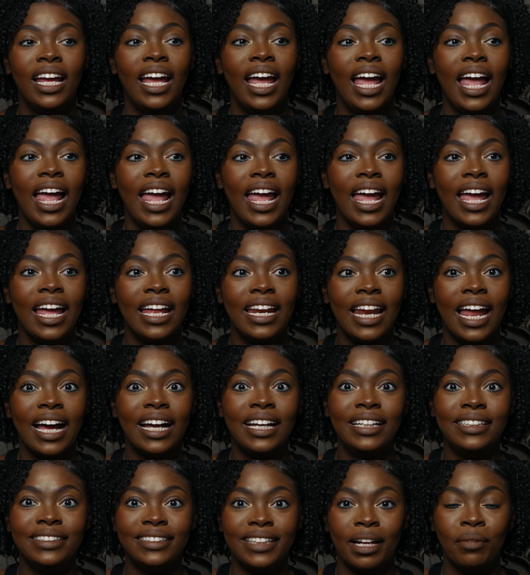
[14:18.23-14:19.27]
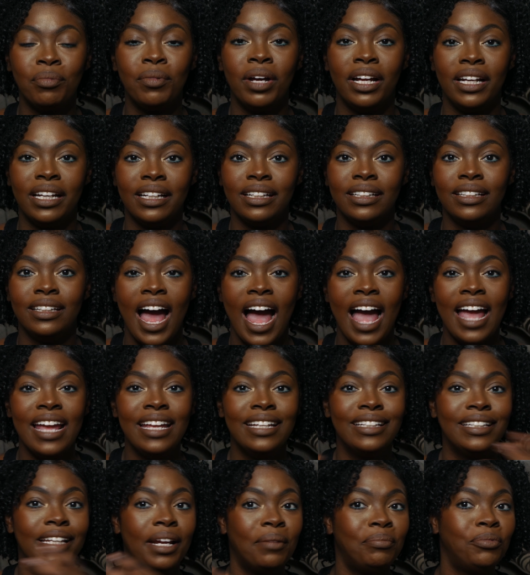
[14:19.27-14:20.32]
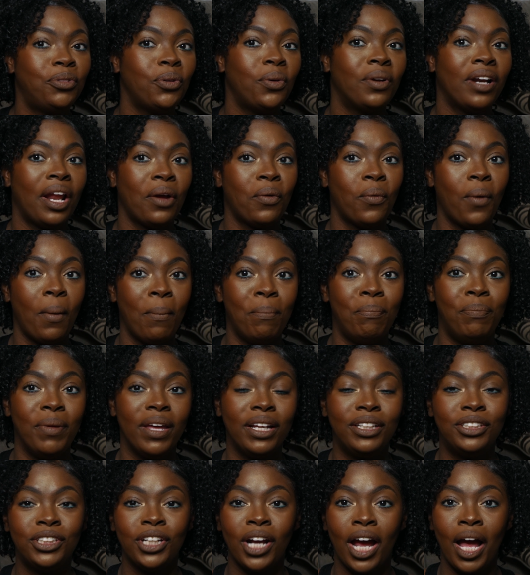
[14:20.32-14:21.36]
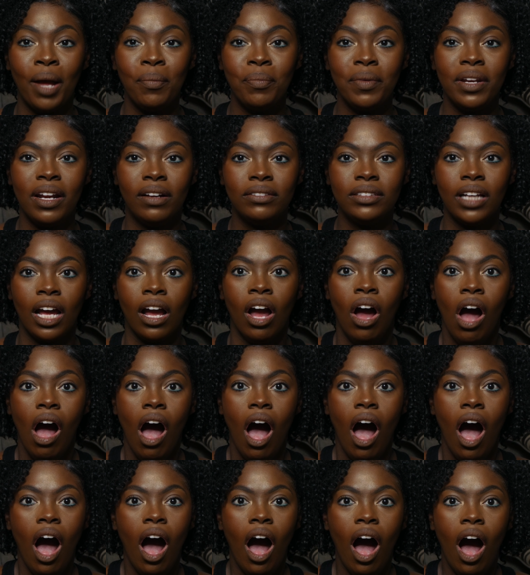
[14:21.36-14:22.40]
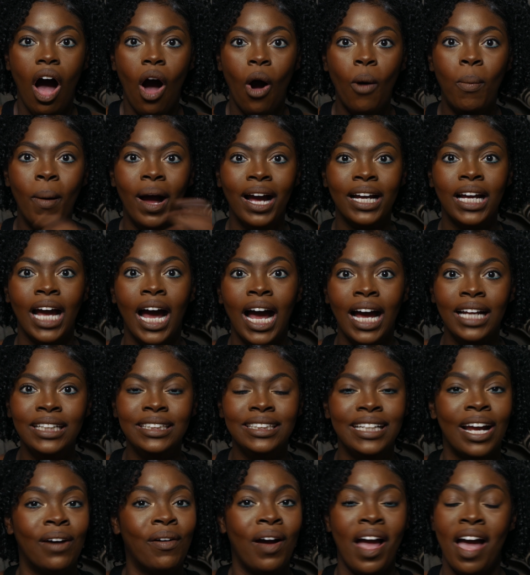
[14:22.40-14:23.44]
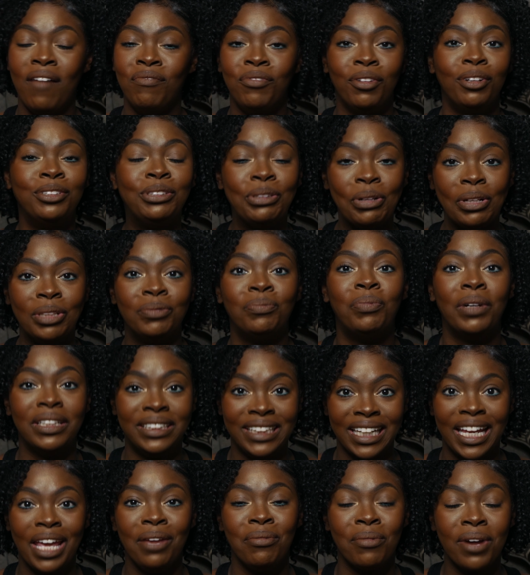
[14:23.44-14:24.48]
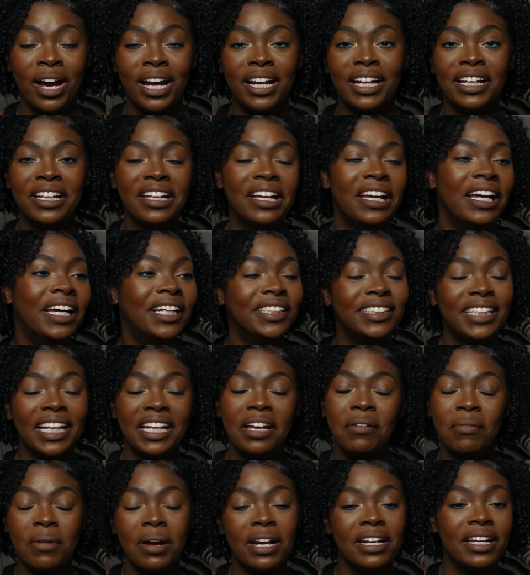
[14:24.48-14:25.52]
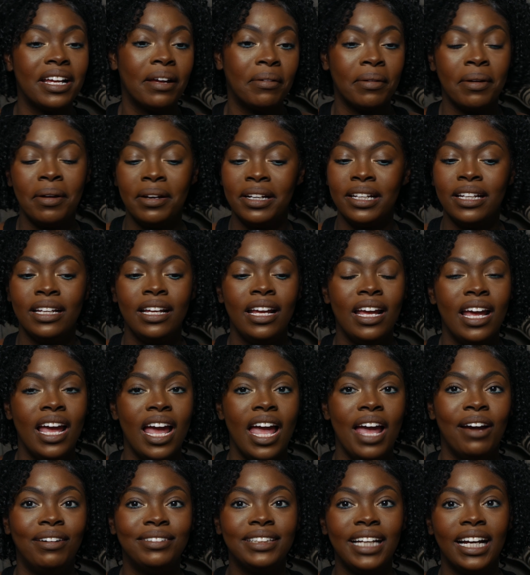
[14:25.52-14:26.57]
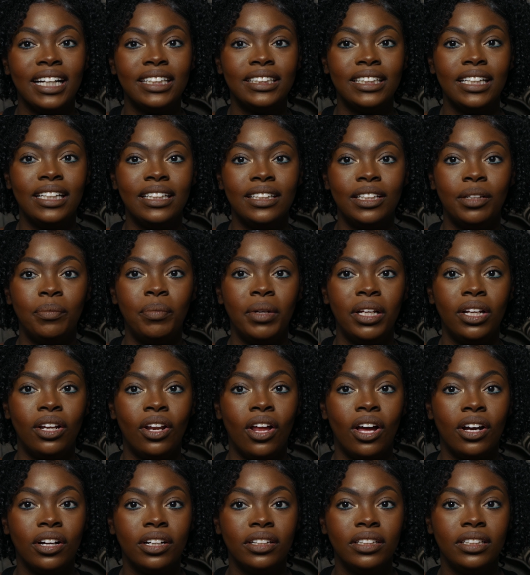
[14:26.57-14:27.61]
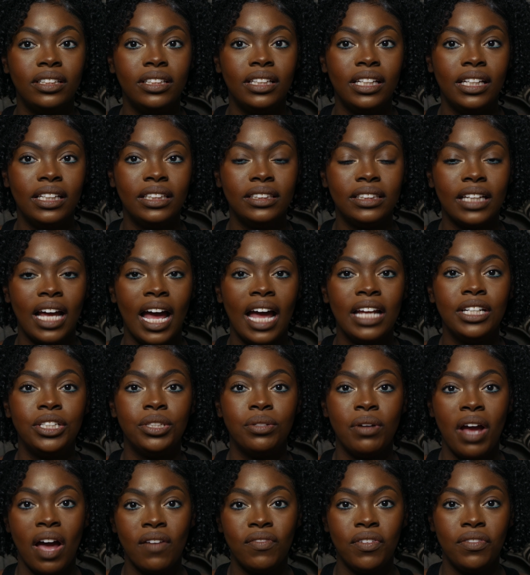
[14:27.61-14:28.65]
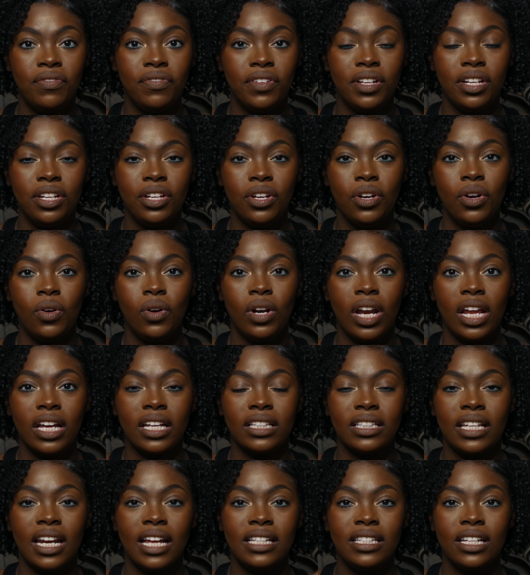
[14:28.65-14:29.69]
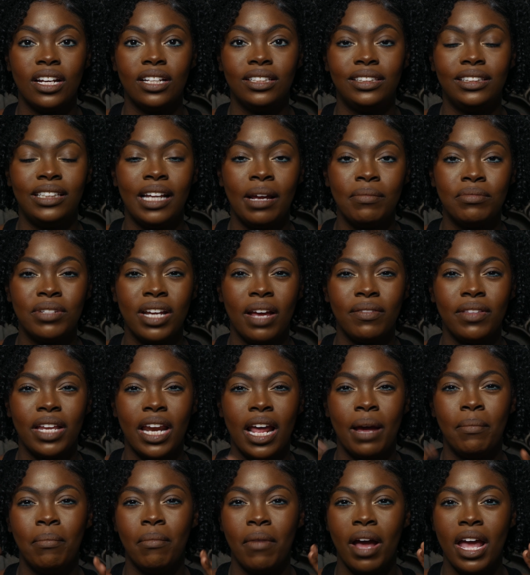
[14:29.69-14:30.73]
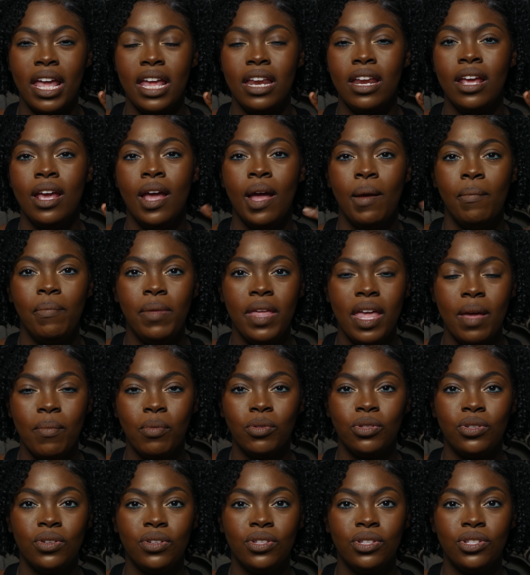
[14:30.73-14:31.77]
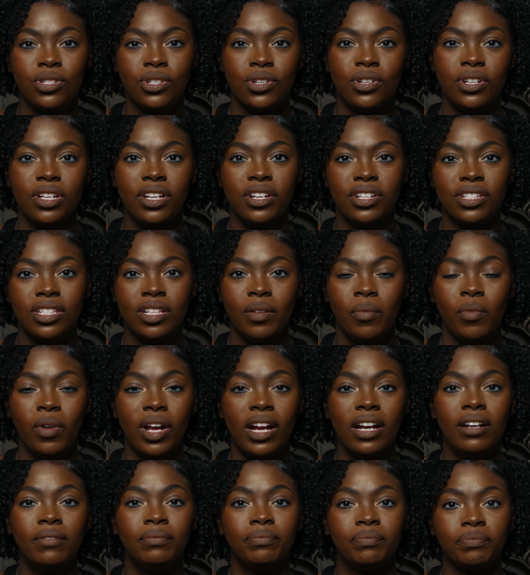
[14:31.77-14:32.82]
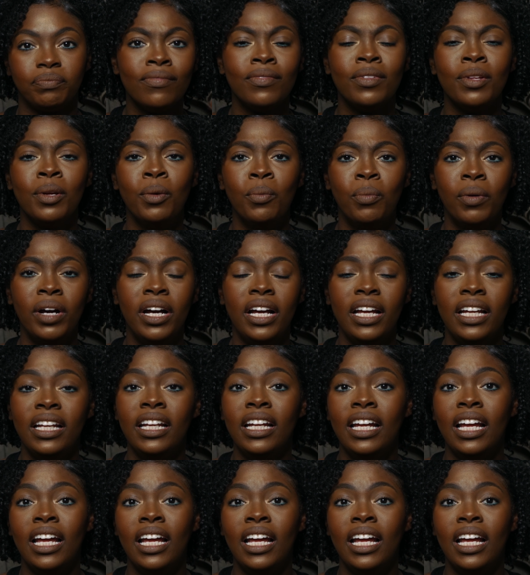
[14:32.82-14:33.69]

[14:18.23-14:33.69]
and I couldn't stop cutting. I ended up doing like one big chop and I was like, oh my God. No, I had no choice but to keep cutting. So I kept cutting. It was actually a little bit longer than this. I do have a video like that I did on Snapchat that I might be able to insert here somewhere. But